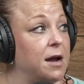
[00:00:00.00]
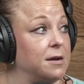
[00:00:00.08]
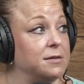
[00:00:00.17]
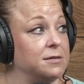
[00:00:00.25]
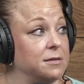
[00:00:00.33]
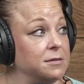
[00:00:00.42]

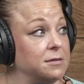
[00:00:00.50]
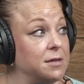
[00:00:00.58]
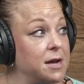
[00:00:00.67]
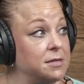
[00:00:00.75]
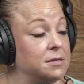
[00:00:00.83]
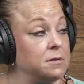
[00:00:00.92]
Edison's
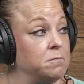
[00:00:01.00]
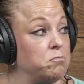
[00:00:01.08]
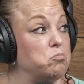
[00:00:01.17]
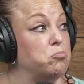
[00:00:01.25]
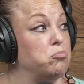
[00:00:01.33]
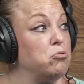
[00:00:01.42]
last
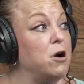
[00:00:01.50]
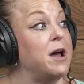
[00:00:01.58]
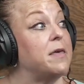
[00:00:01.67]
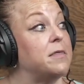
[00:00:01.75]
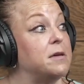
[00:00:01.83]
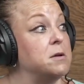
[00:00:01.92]

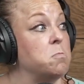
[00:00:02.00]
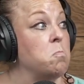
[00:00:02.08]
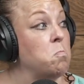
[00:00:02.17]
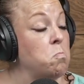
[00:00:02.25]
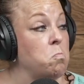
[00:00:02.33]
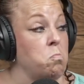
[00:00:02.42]
breath.
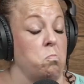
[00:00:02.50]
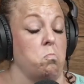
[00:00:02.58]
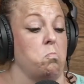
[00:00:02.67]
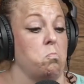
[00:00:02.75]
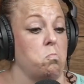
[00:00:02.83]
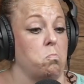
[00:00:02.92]

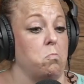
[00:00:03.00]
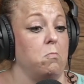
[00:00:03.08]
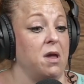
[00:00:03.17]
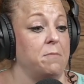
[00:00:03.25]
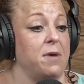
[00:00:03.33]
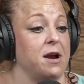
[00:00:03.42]

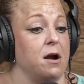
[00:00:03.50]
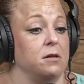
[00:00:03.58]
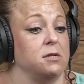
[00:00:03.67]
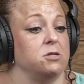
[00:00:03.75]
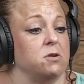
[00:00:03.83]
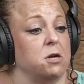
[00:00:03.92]
Me and my
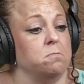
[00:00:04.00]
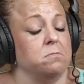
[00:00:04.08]
colleagues are like,